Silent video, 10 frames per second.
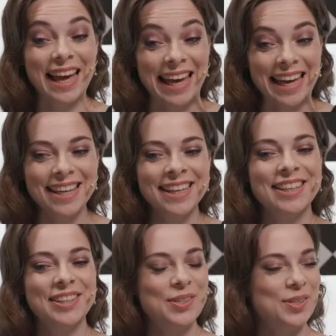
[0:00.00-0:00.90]
A,
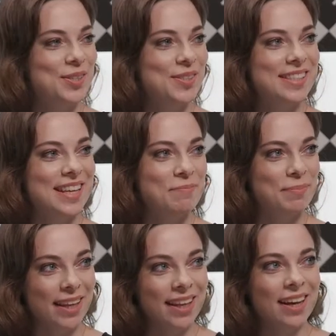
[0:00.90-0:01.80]
you should say
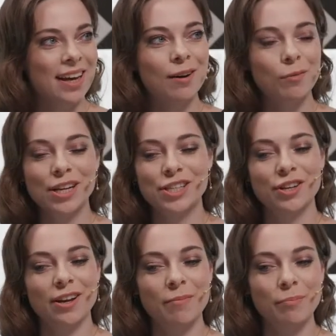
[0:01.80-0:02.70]
B, which
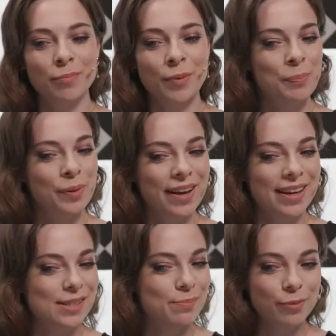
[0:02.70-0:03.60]

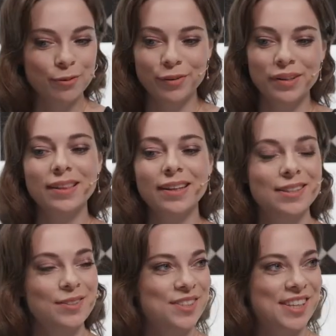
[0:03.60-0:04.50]
applies
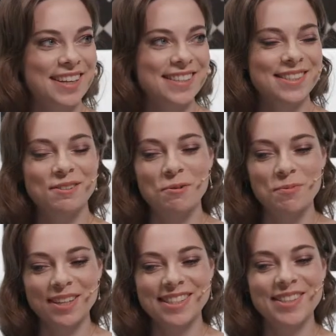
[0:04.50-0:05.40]
perfectly to chess. So
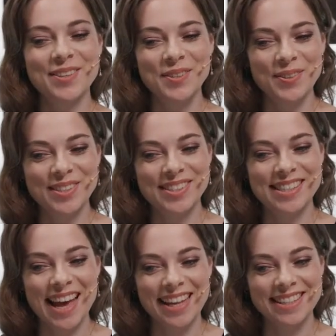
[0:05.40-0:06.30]
once you
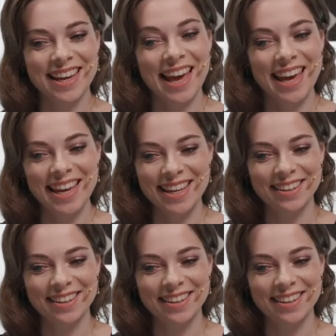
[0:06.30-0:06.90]
said A